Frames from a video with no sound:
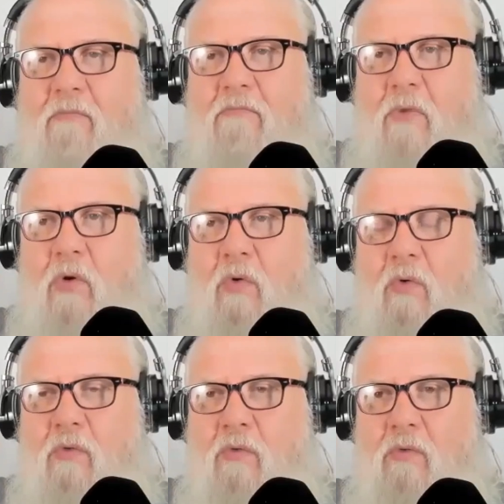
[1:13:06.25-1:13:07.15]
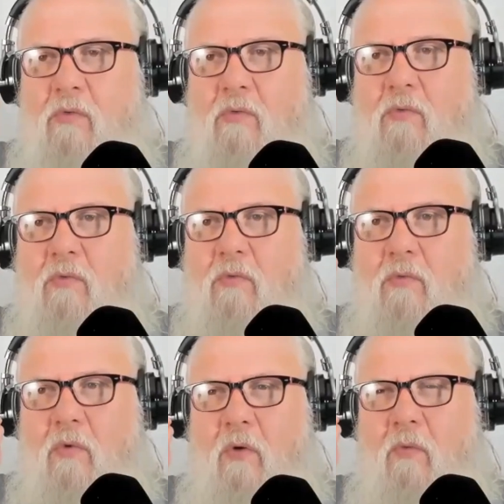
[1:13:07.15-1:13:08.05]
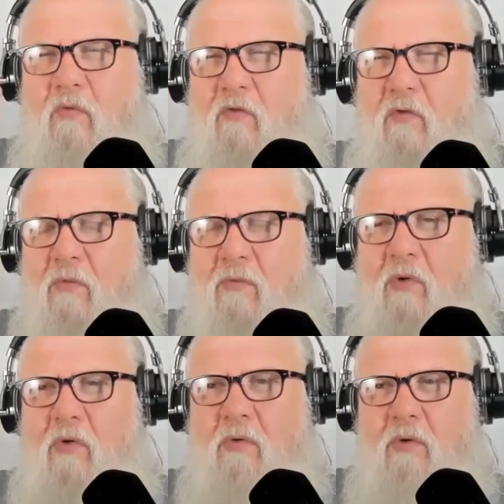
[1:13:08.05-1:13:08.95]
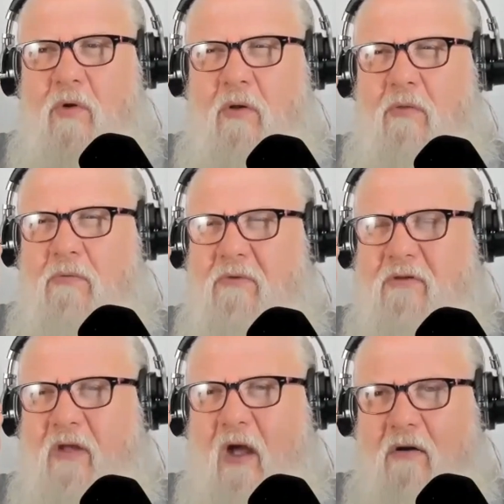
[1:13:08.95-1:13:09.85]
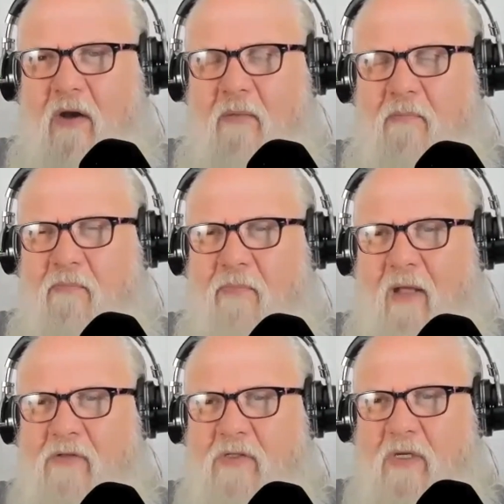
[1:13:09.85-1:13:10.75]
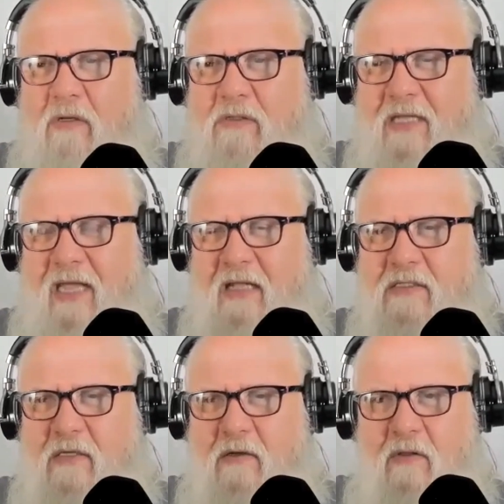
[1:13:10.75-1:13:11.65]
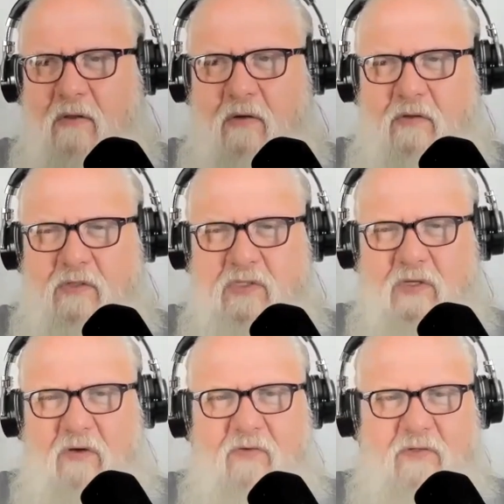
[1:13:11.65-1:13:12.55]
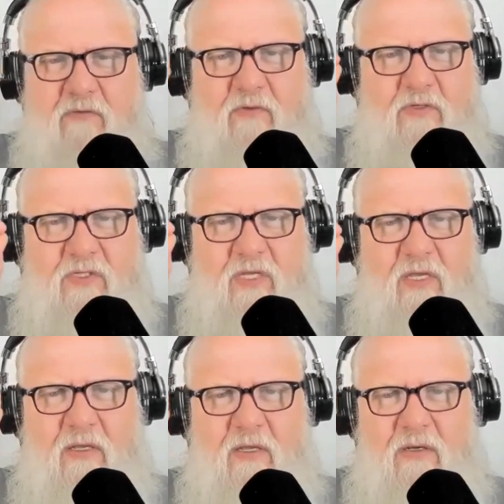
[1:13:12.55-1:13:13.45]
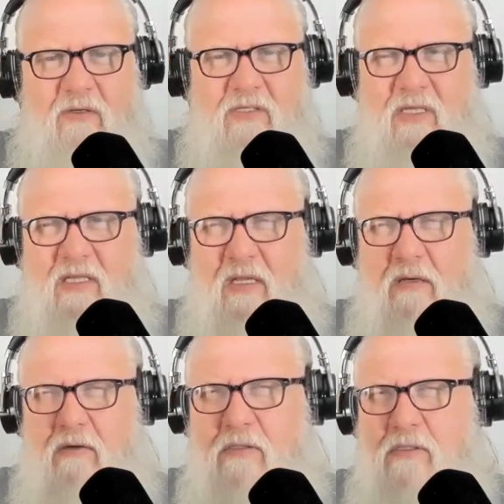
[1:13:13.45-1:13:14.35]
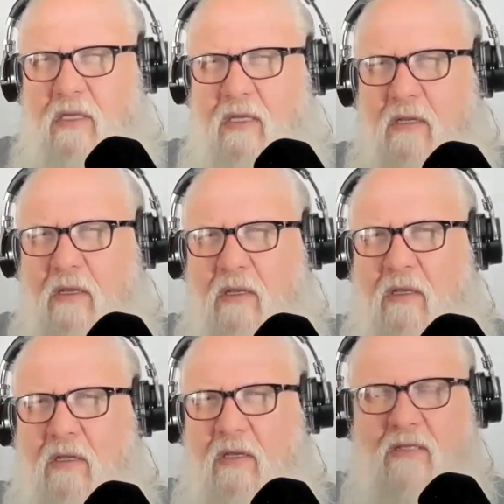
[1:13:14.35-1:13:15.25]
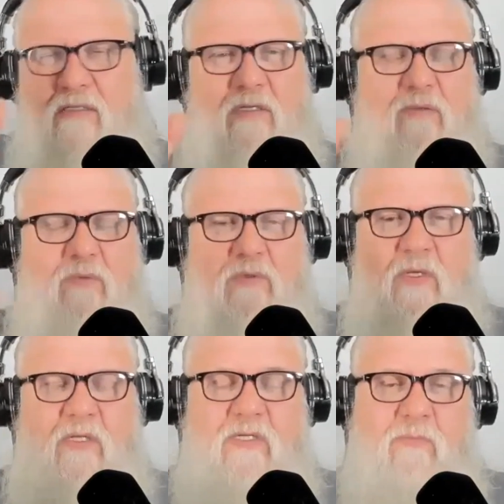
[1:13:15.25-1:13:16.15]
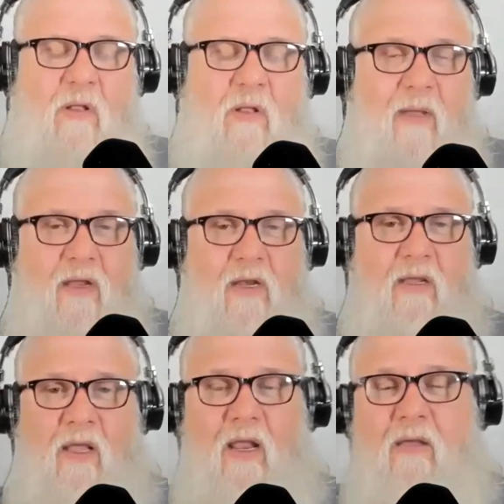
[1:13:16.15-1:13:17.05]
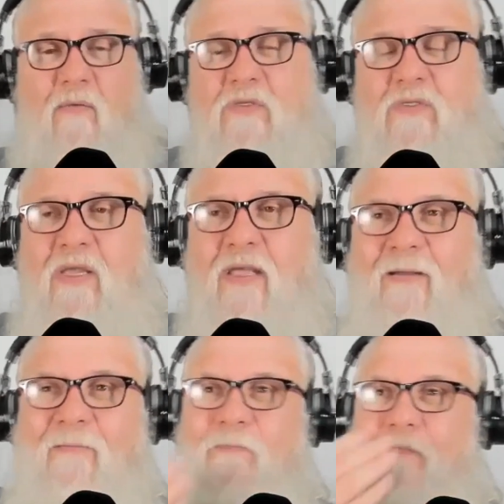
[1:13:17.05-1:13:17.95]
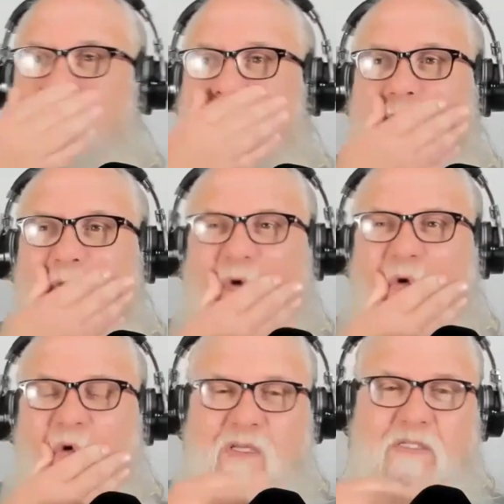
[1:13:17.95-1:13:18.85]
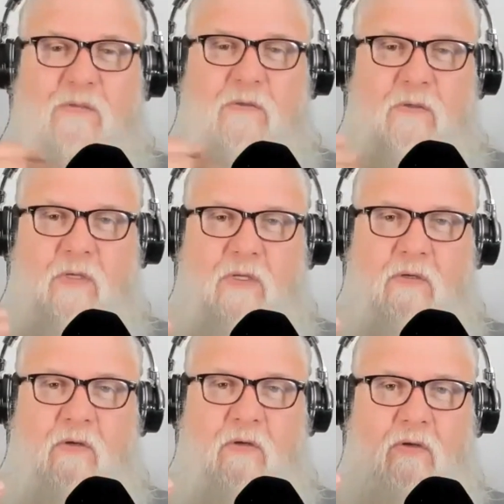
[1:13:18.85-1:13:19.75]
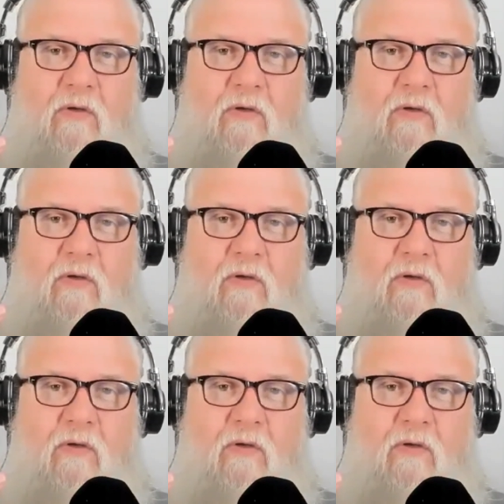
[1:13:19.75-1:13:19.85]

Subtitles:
of the moon, full moon, the dark night bouncing and dancing on the surface of the sea. And you're sitting there, you're just like, it's spellbinding. And I was always in